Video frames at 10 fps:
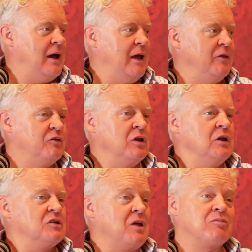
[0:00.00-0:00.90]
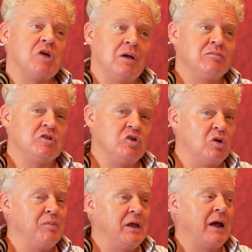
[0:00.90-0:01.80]
And sometimes you
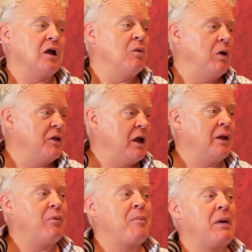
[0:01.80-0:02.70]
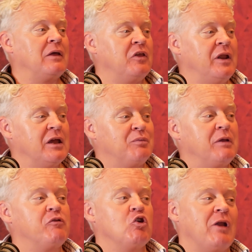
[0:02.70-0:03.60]
can be an anchor one day and a propeller the next.
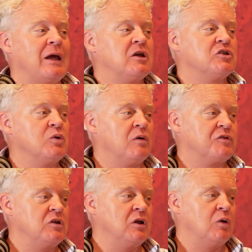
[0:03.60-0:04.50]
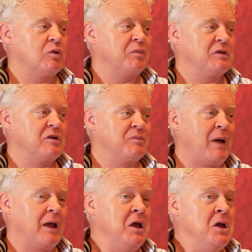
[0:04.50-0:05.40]
But if you're an anchor too often, you'll hold the business
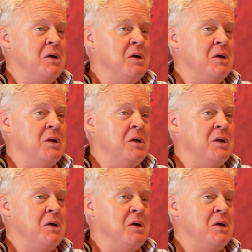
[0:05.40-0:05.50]
back.